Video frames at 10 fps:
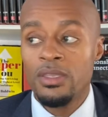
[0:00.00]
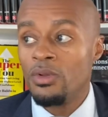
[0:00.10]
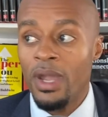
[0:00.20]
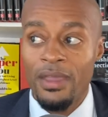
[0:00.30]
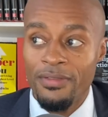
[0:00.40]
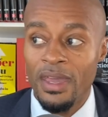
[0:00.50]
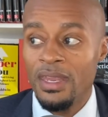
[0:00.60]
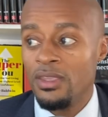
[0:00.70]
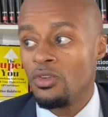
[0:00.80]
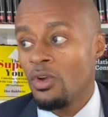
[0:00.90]
You laugh at
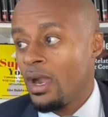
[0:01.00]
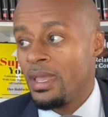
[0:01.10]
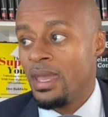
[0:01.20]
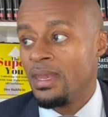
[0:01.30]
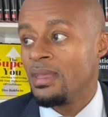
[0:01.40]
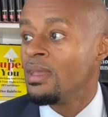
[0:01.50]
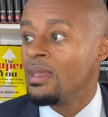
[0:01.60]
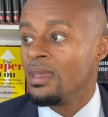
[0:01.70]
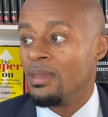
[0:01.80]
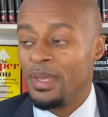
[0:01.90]
it. You cry at it.
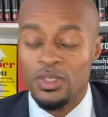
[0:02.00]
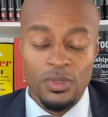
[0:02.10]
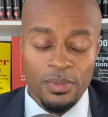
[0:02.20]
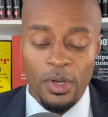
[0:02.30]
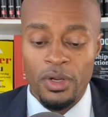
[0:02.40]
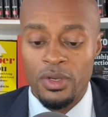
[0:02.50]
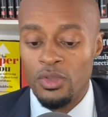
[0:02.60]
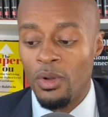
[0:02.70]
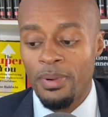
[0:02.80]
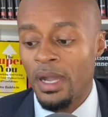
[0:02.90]
It makes you smarter.
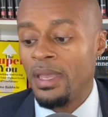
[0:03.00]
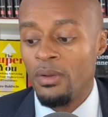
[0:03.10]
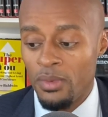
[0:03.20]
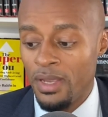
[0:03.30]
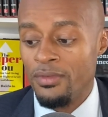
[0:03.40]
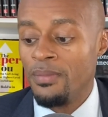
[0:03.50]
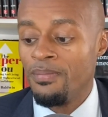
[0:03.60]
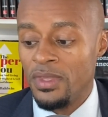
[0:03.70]
You apply it, whatever.